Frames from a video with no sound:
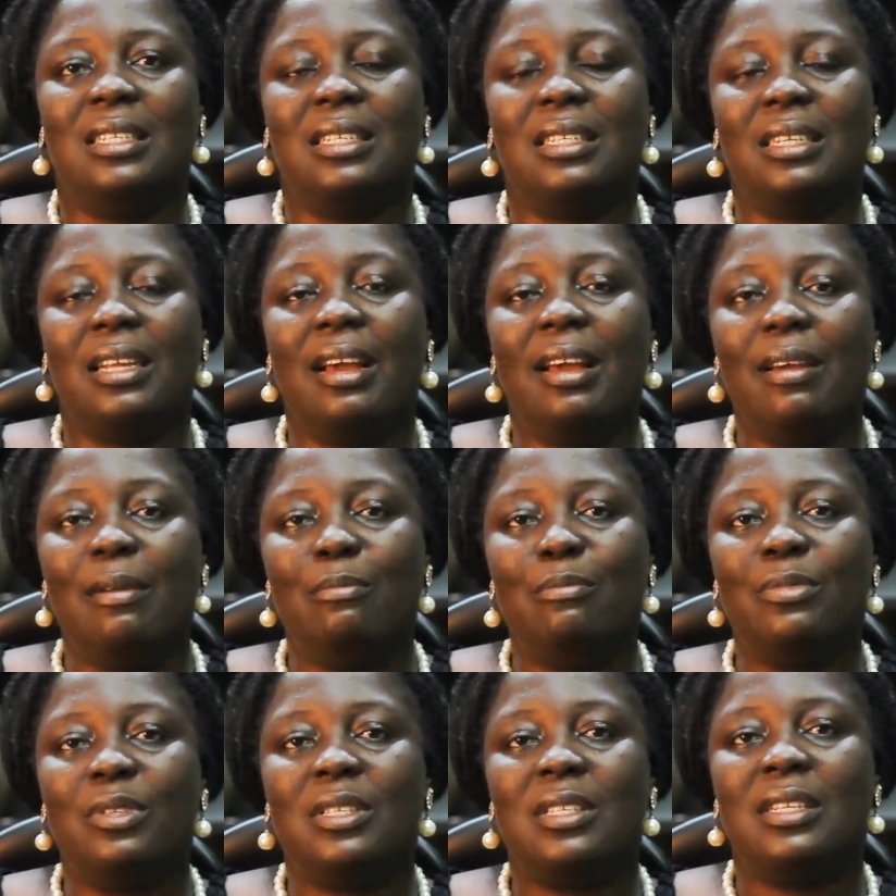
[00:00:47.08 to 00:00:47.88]

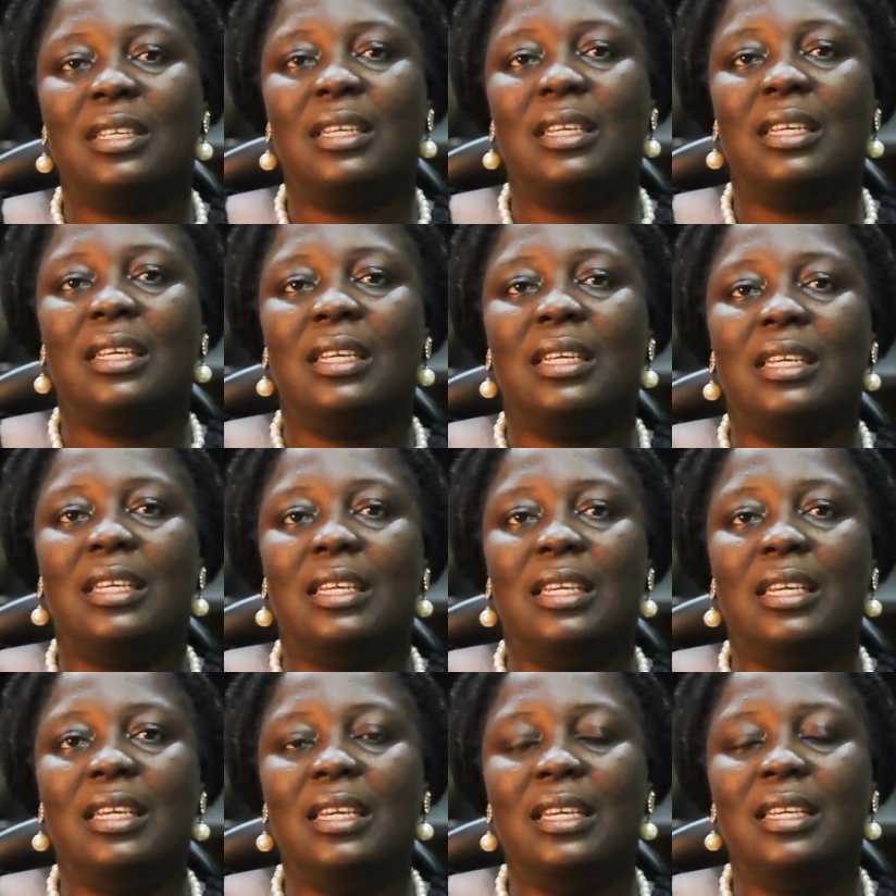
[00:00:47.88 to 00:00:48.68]
terms
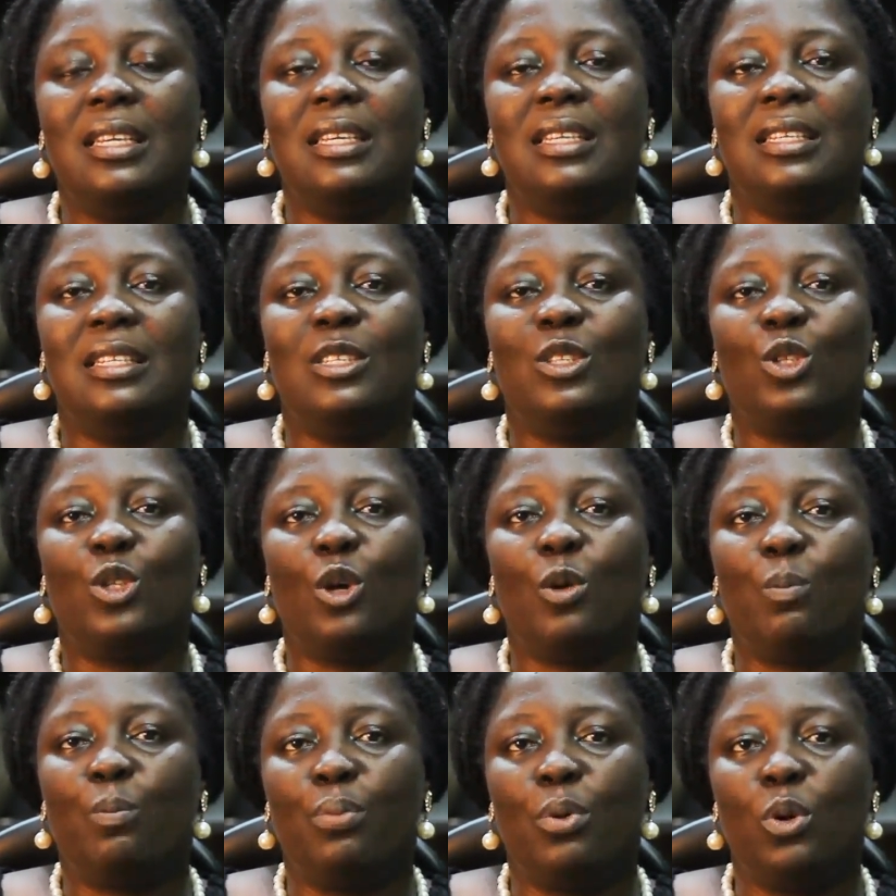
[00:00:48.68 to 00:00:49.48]
he is
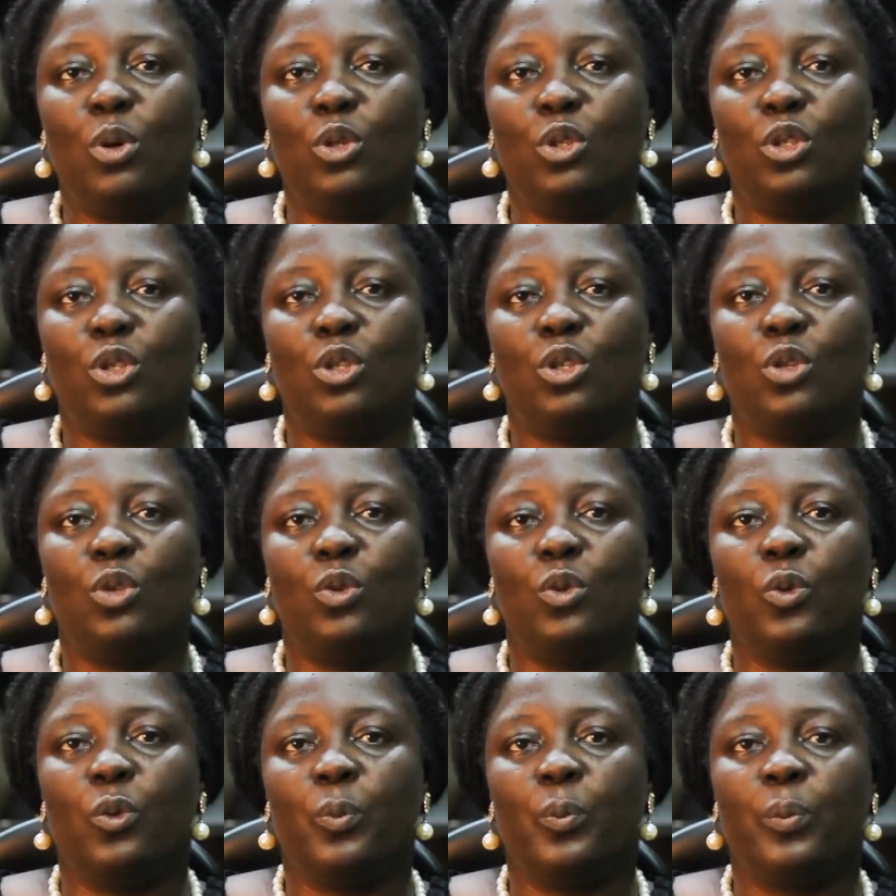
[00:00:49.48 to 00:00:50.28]
supposed
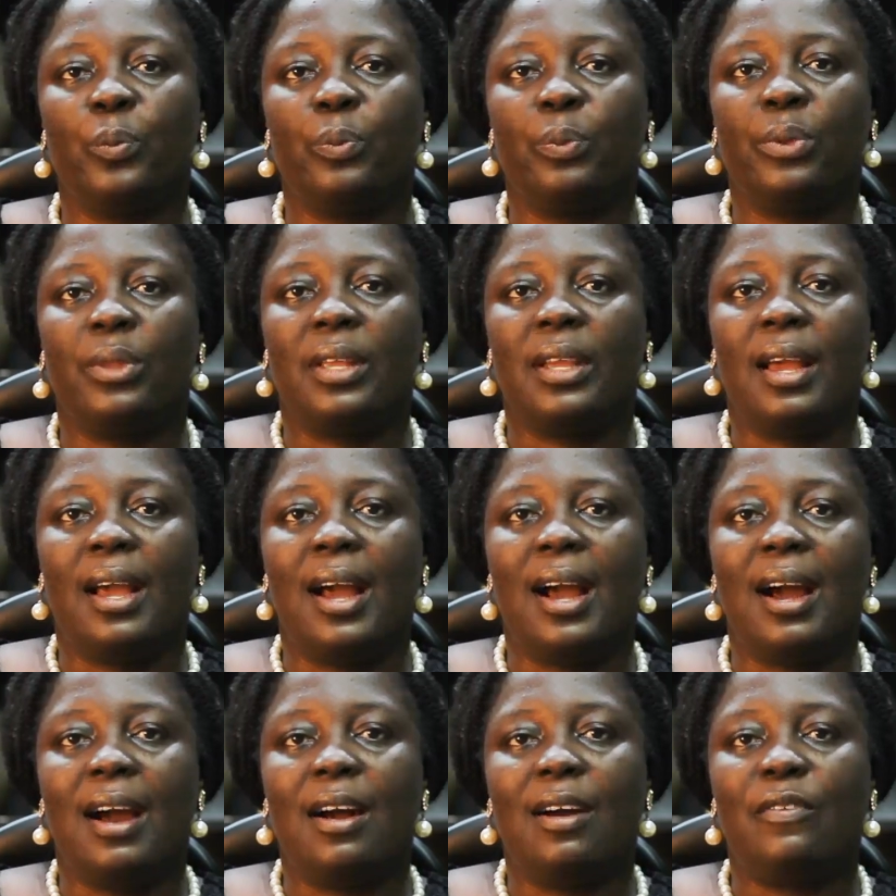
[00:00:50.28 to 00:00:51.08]
to
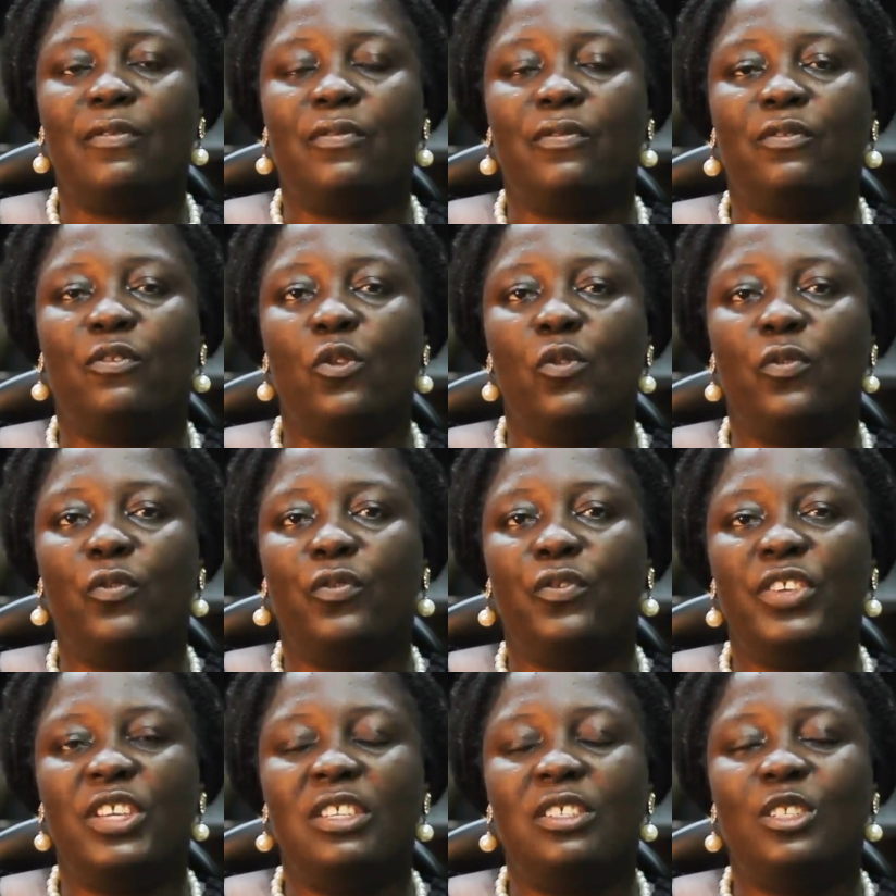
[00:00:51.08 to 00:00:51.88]
have
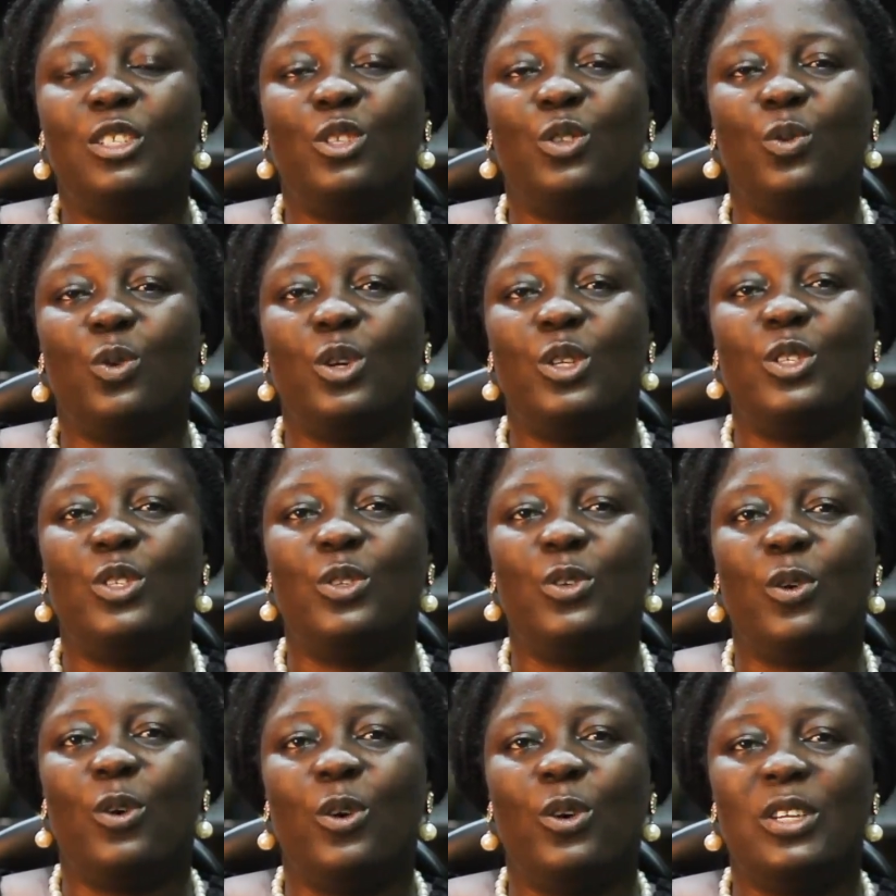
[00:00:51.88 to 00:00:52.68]
fulfilled towards
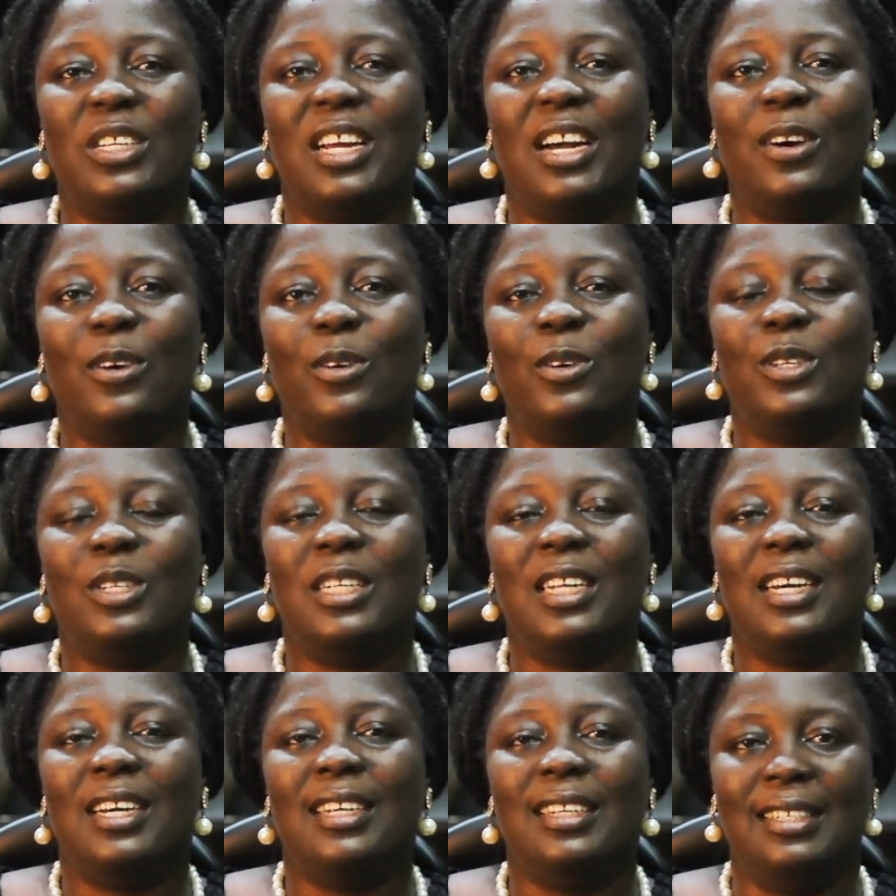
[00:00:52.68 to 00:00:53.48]
the other
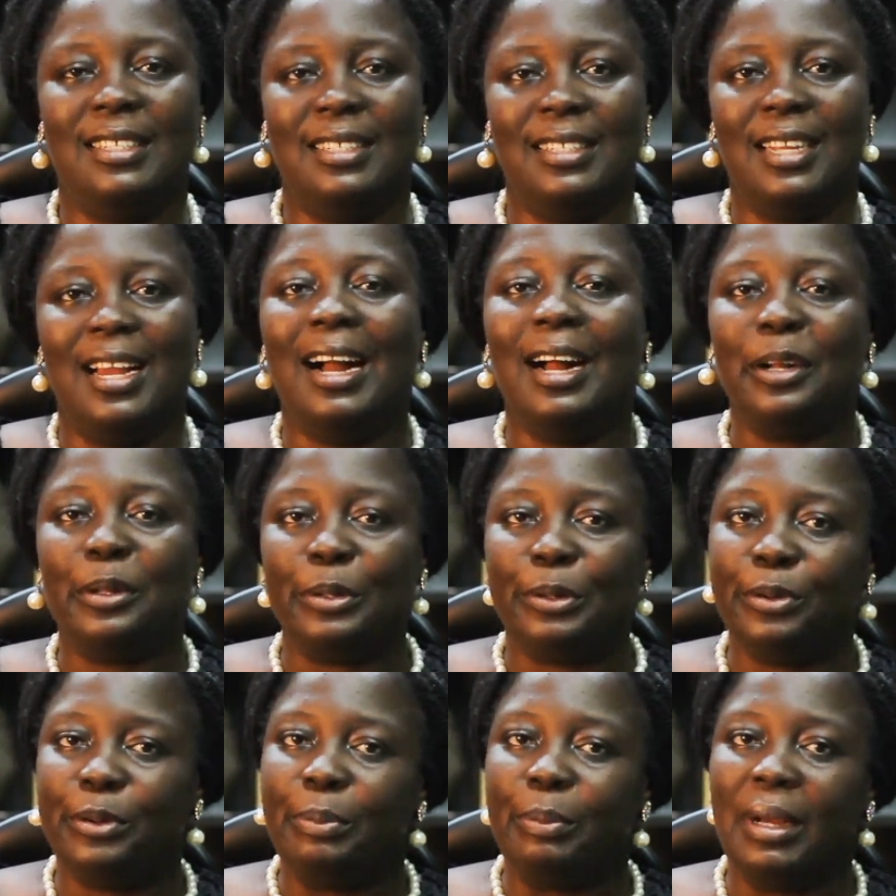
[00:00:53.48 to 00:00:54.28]
under the
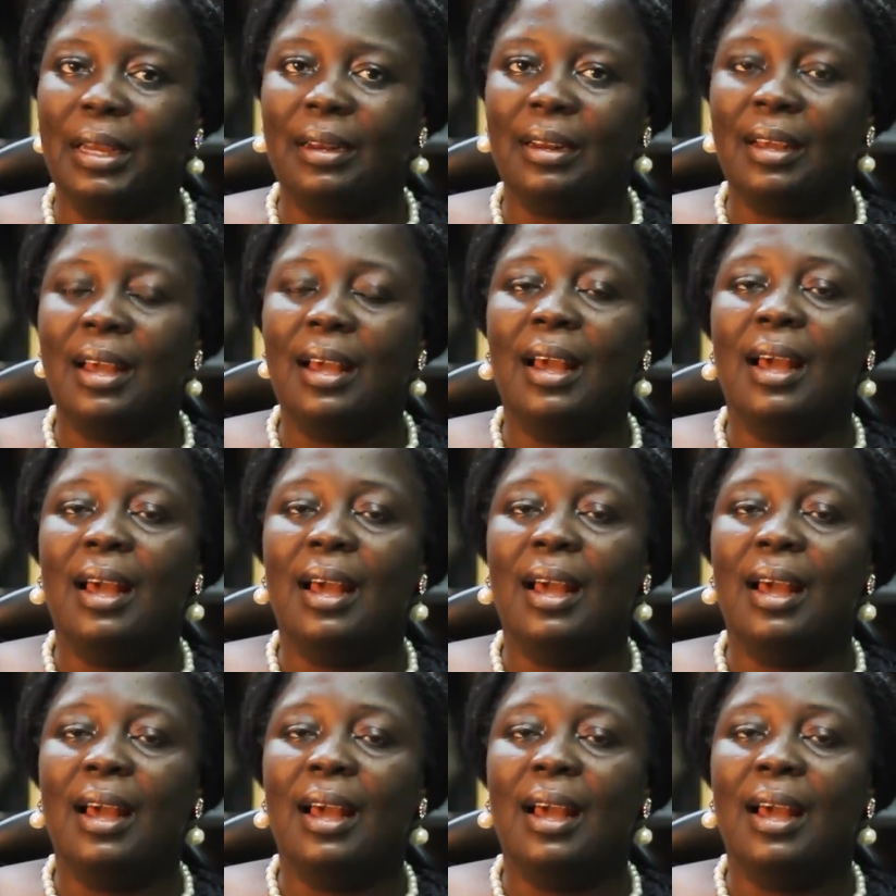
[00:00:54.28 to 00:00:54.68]
agreement.